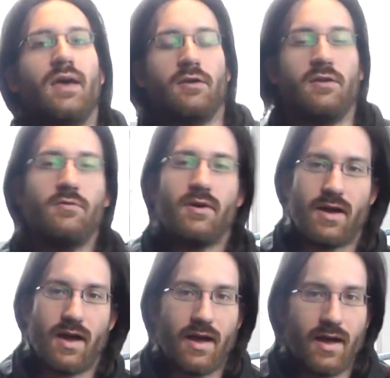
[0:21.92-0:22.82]
You know,
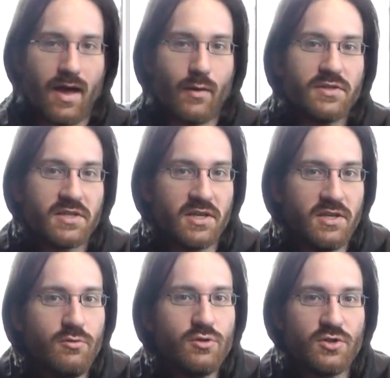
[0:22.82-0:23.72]
I was a
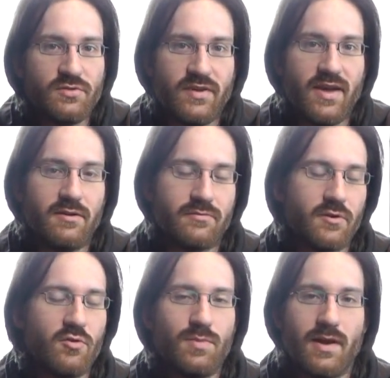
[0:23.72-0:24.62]
huge fan of
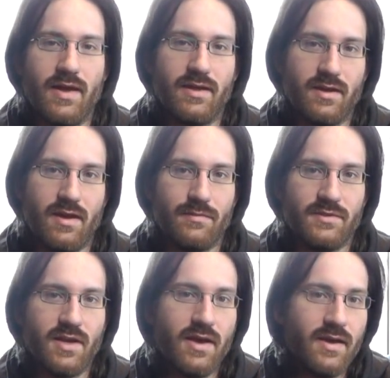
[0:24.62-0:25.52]
role-playing games.